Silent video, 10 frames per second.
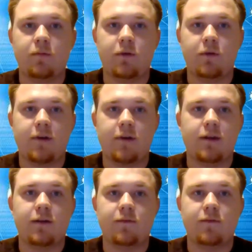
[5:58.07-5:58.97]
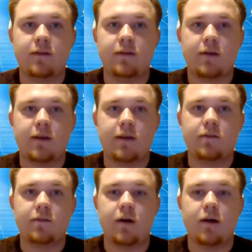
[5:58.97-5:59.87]
to find a lot of insights
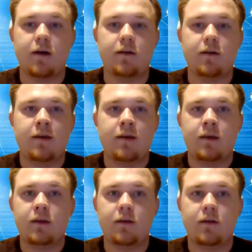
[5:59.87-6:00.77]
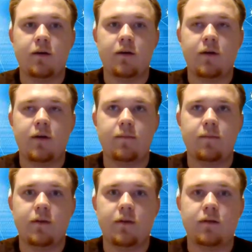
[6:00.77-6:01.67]
on
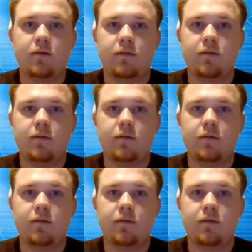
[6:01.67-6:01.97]
the